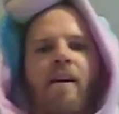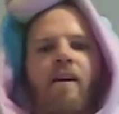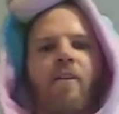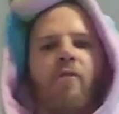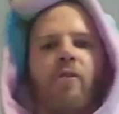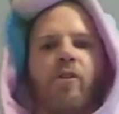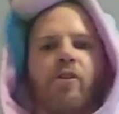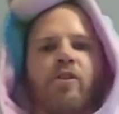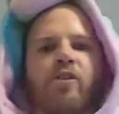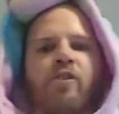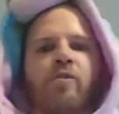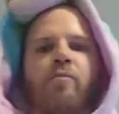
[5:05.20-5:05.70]
I
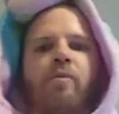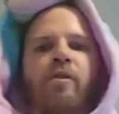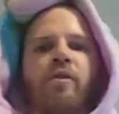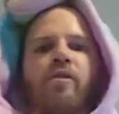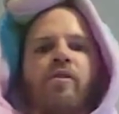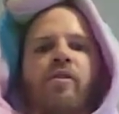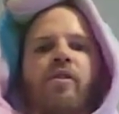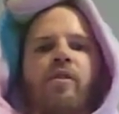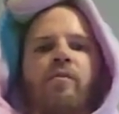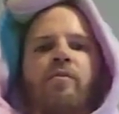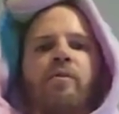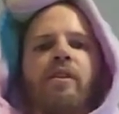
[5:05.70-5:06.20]
want you to put
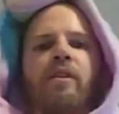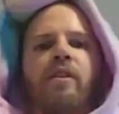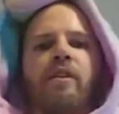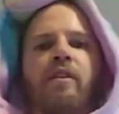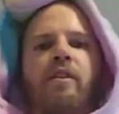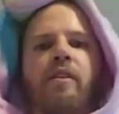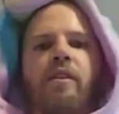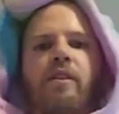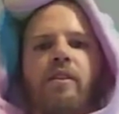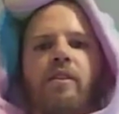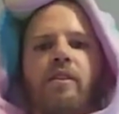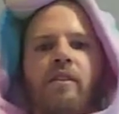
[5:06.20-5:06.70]
your arms out
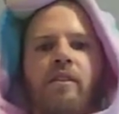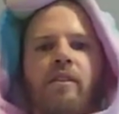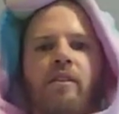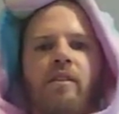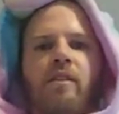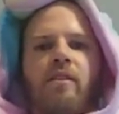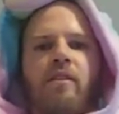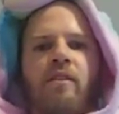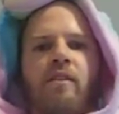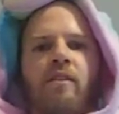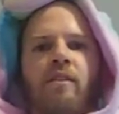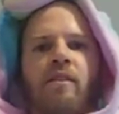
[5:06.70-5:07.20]
like this.
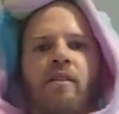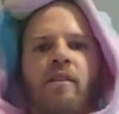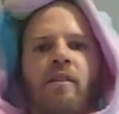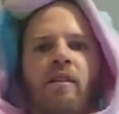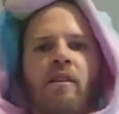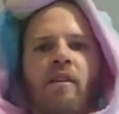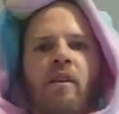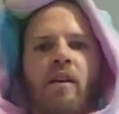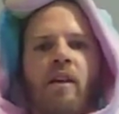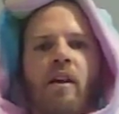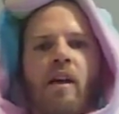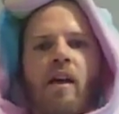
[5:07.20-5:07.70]

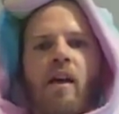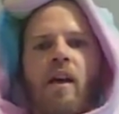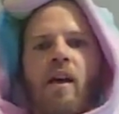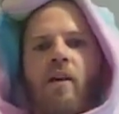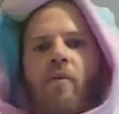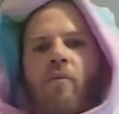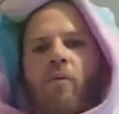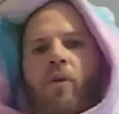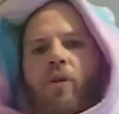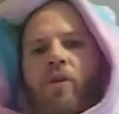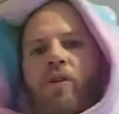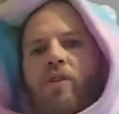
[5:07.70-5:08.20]

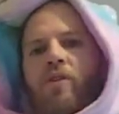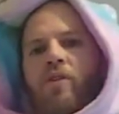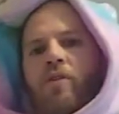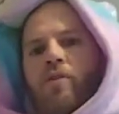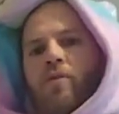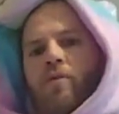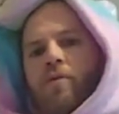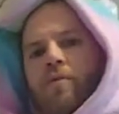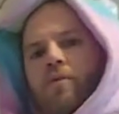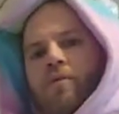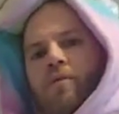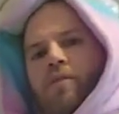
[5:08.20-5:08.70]
And we're going to
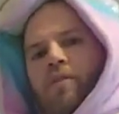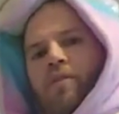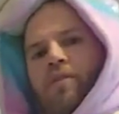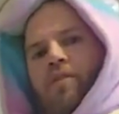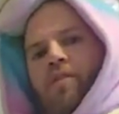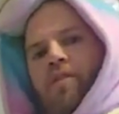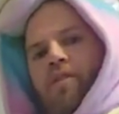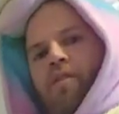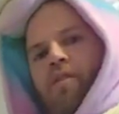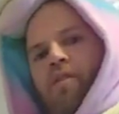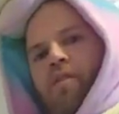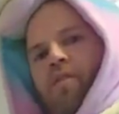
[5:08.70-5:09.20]
go
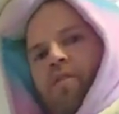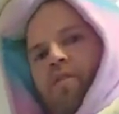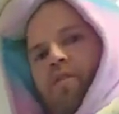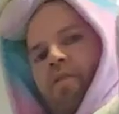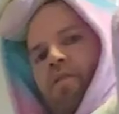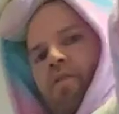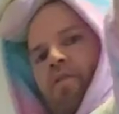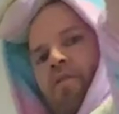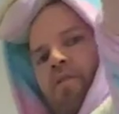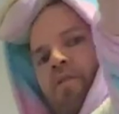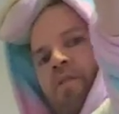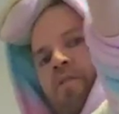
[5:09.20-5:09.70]

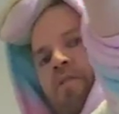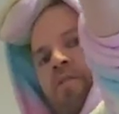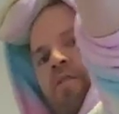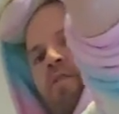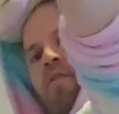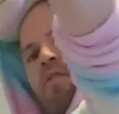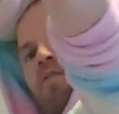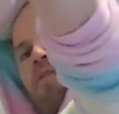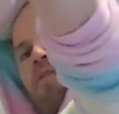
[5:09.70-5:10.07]
turn.